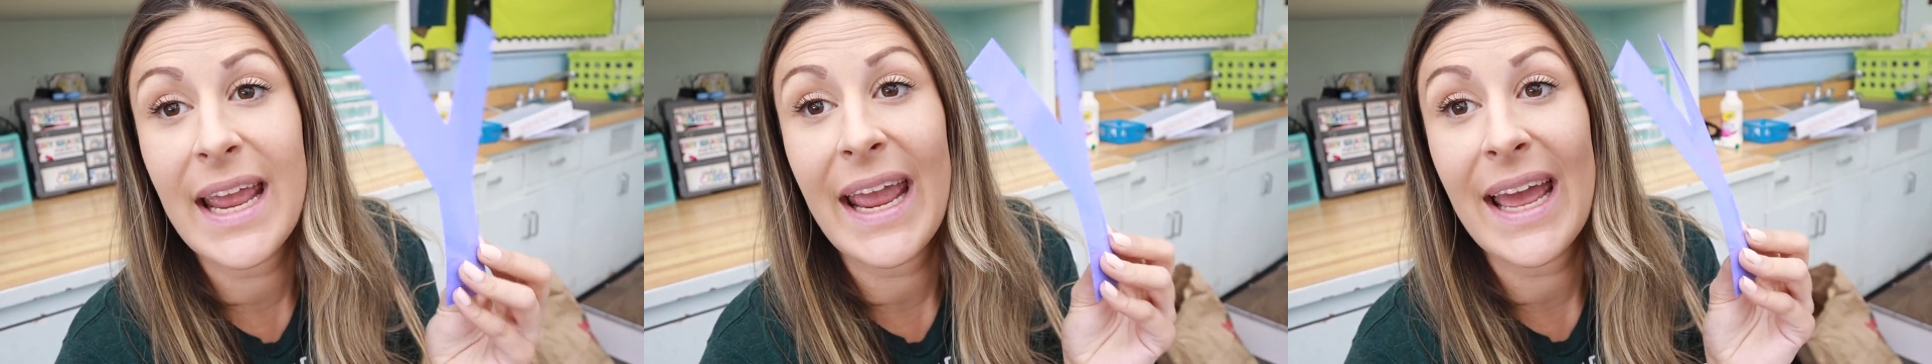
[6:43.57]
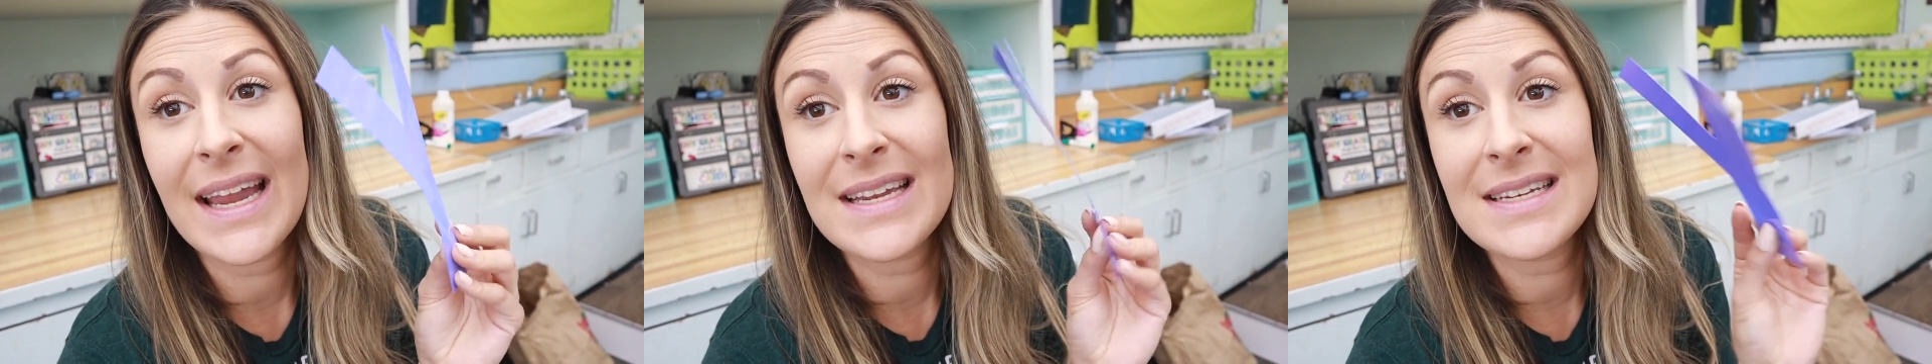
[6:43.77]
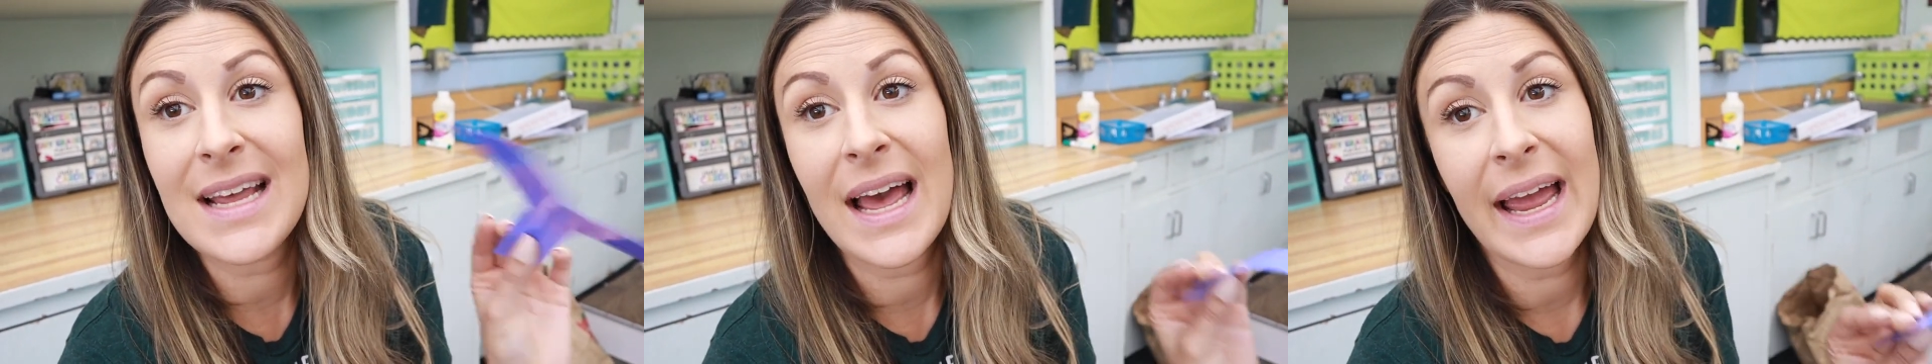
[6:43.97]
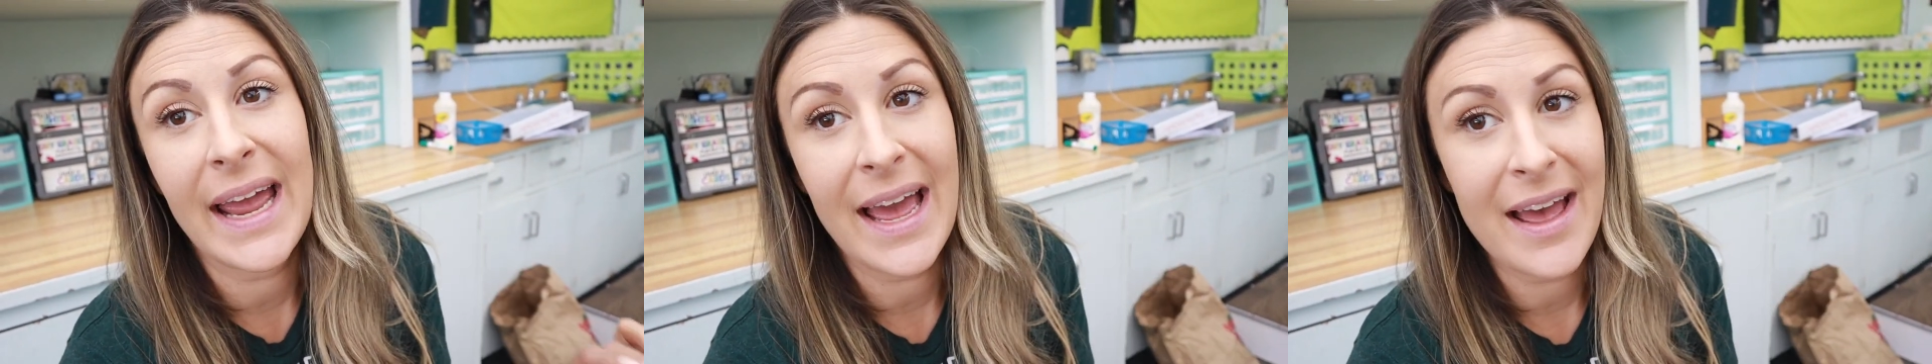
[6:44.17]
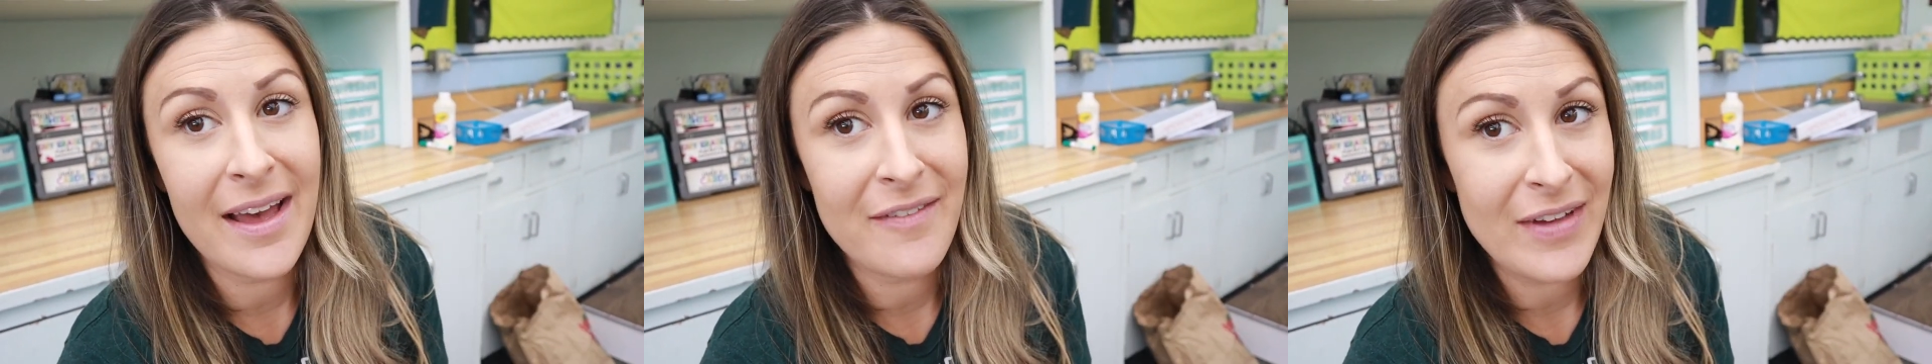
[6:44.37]
and I
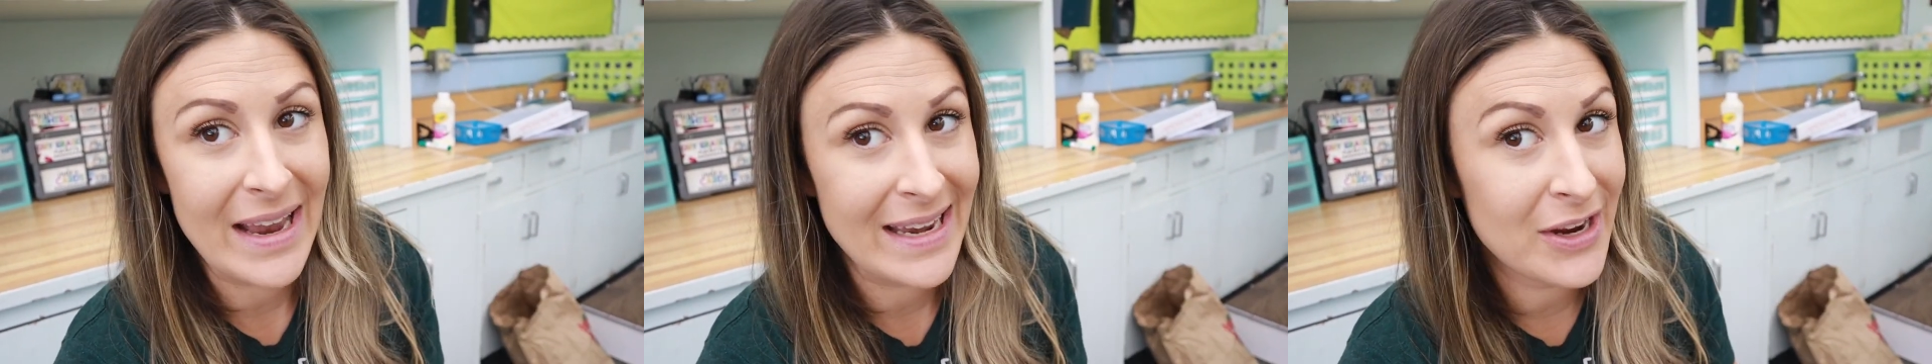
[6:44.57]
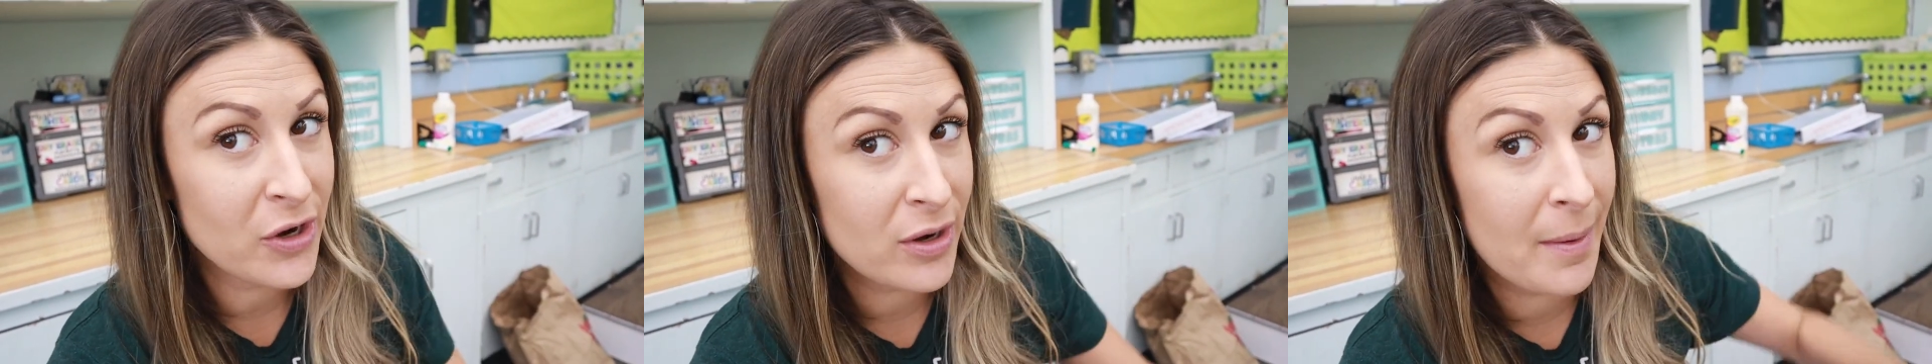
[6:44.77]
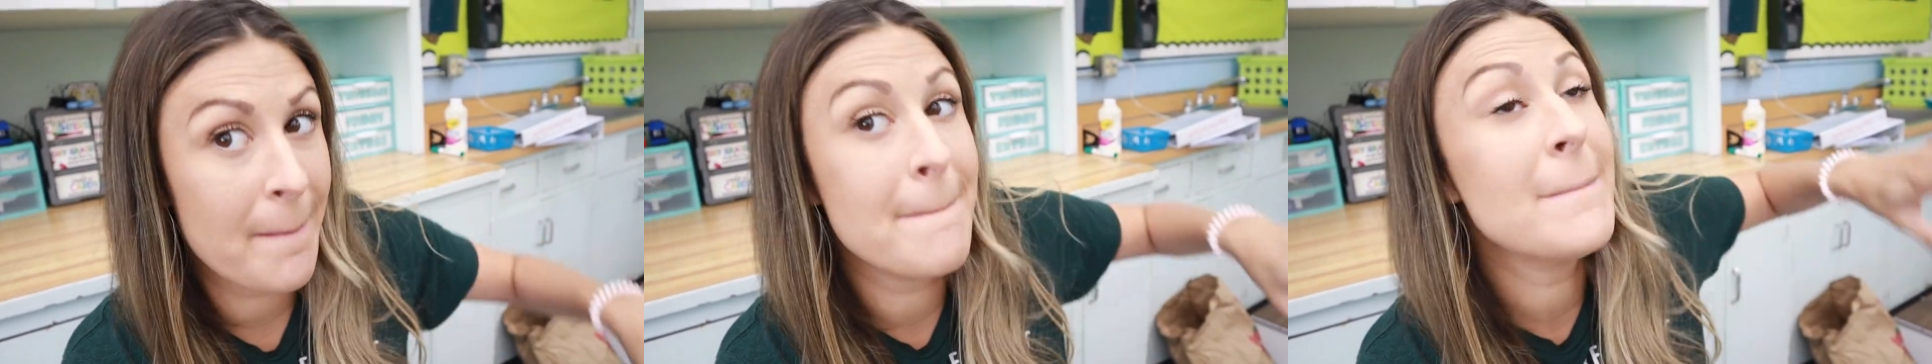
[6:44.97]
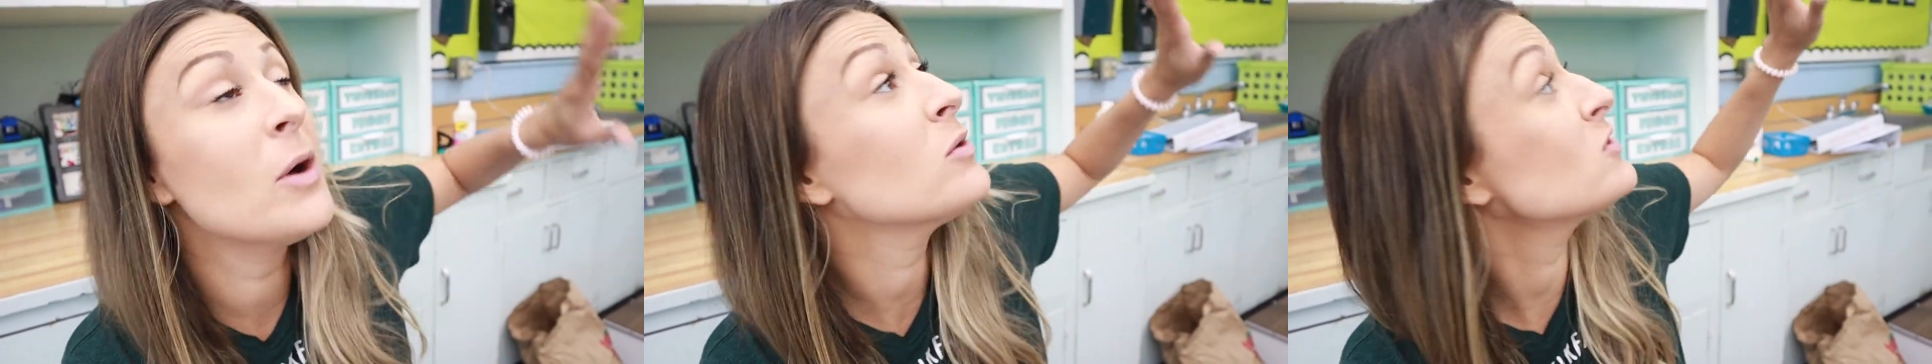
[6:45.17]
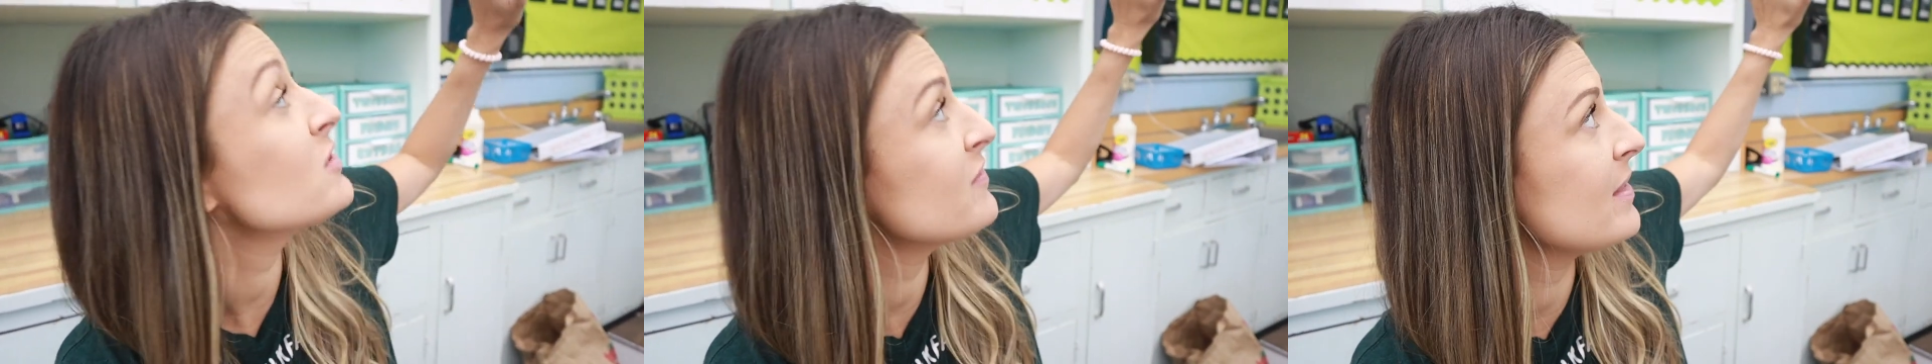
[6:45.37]
have adhered
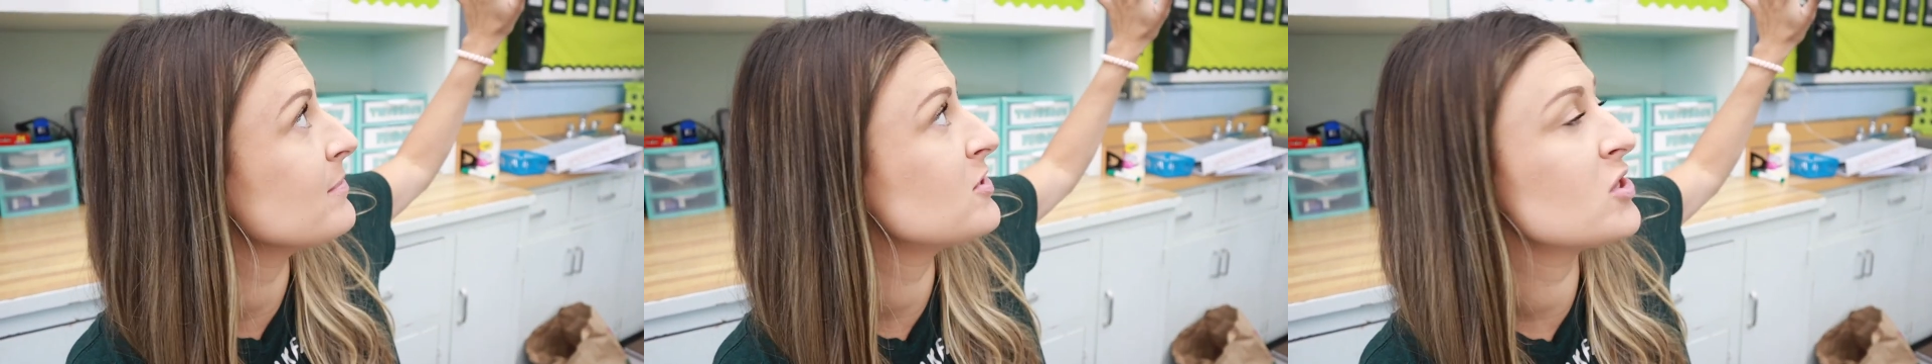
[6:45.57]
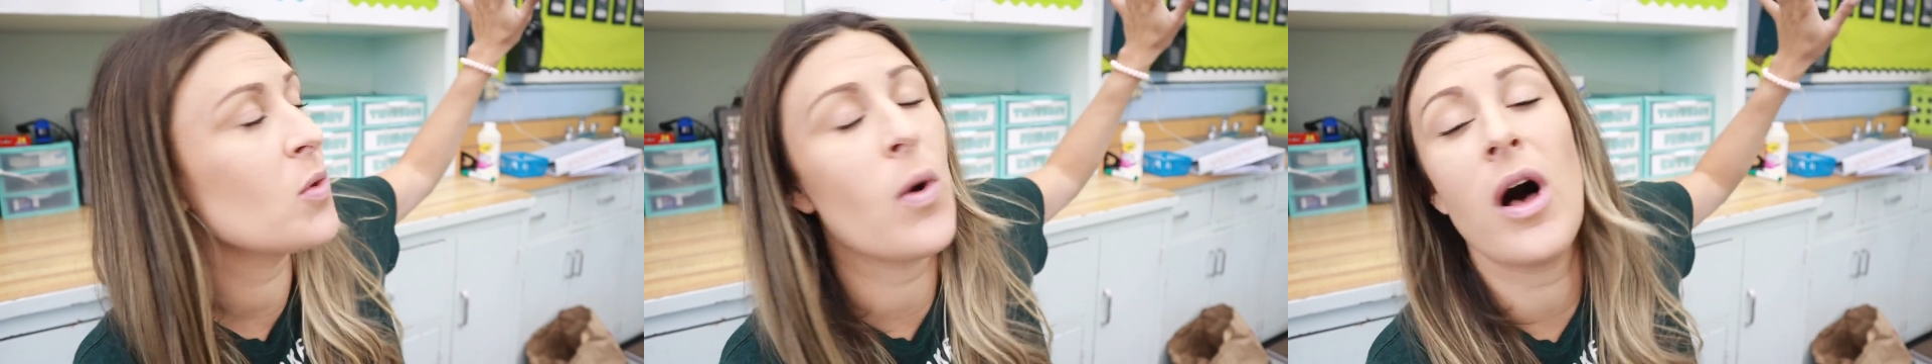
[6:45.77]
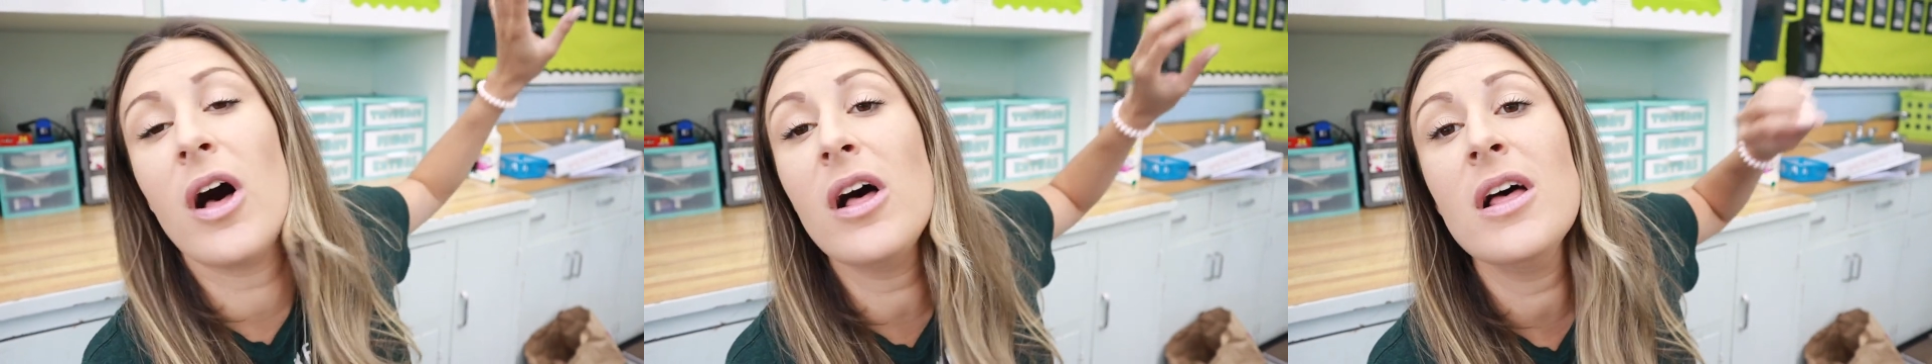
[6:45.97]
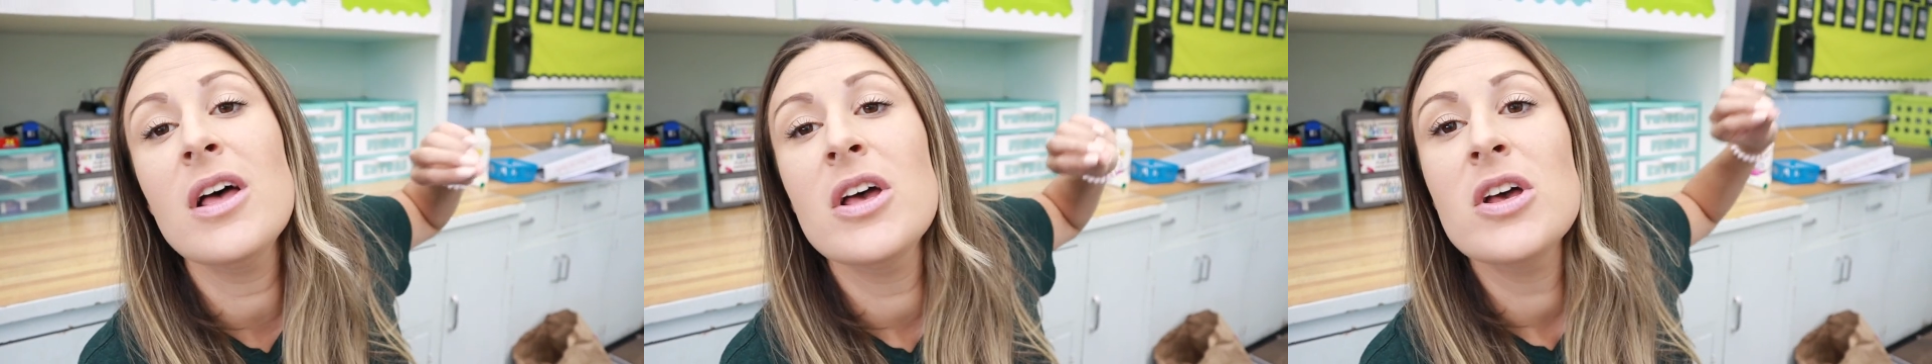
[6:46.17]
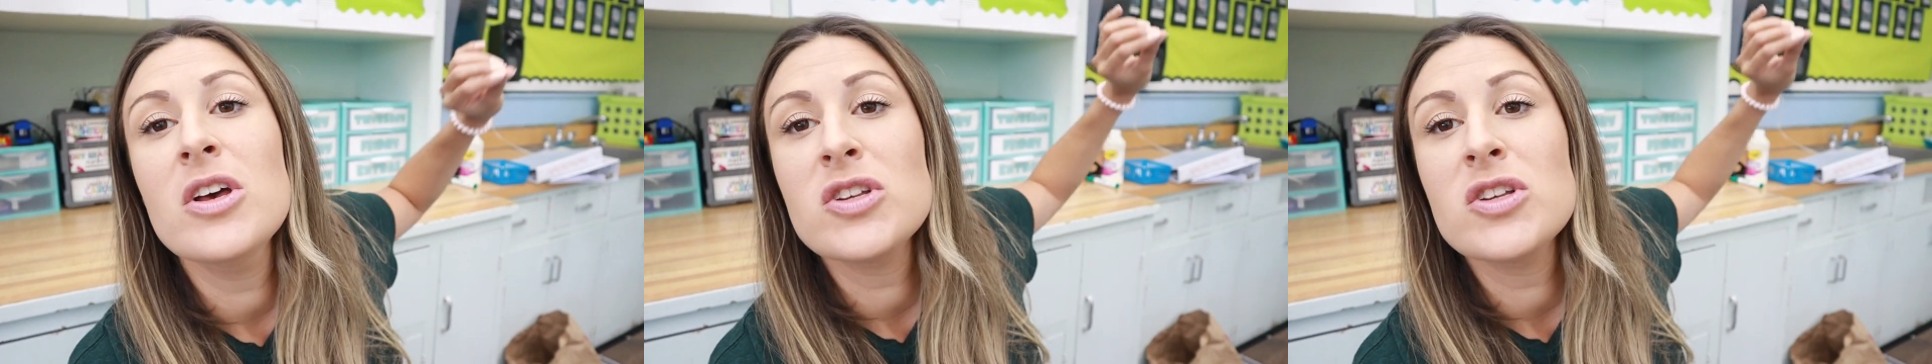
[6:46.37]
most of them to the wall.